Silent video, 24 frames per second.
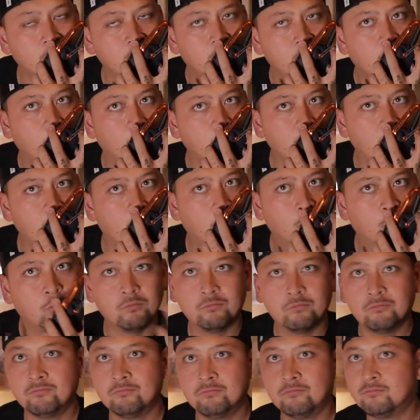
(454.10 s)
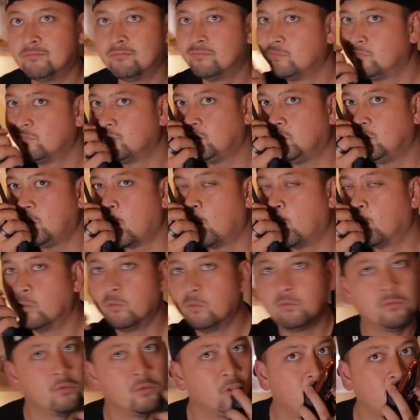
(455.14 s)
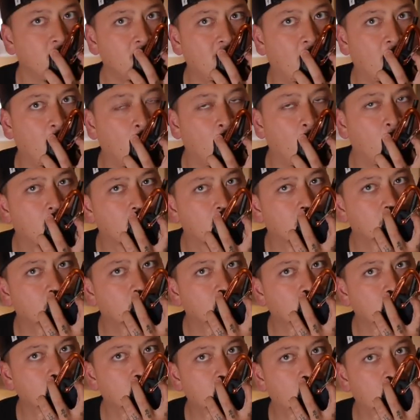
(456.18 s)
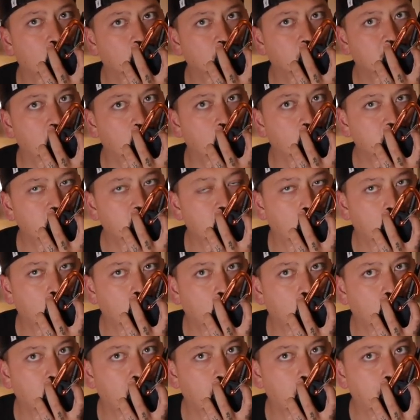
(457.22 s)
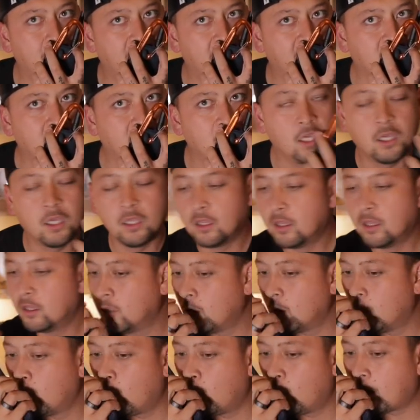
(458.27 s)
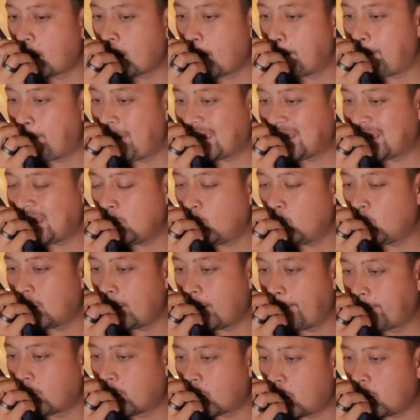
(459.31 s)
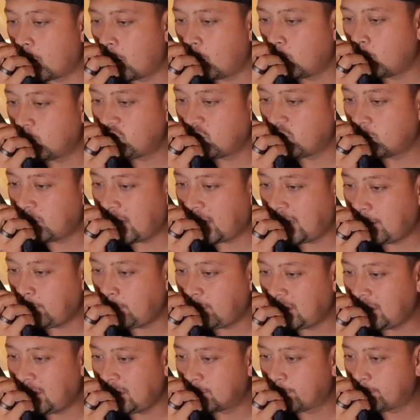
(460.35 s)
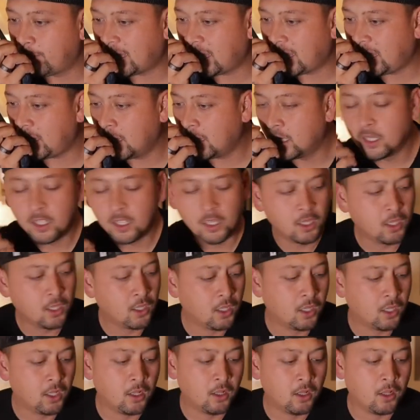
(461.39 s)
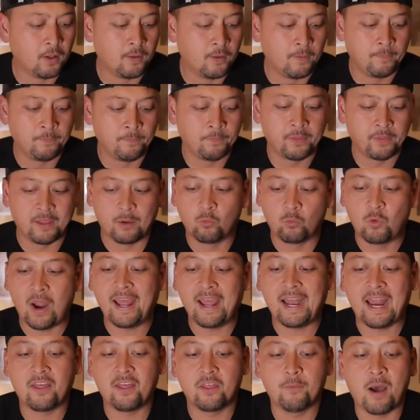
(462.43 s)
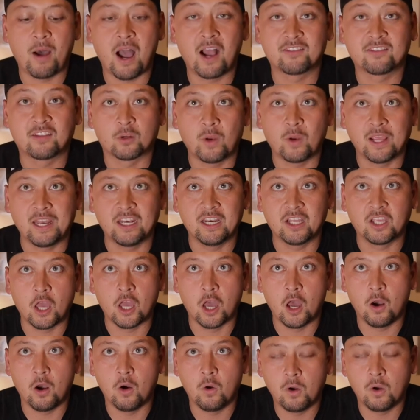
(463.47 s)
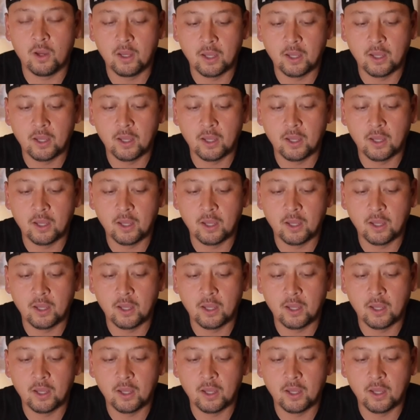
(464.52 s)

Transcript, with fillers: Yo, yo. Yo, yo. Yo, yo, yo. What up, Becky? What up, Becky? What up, girl? What your name is, Becky? Right out of the box, they're ready to go.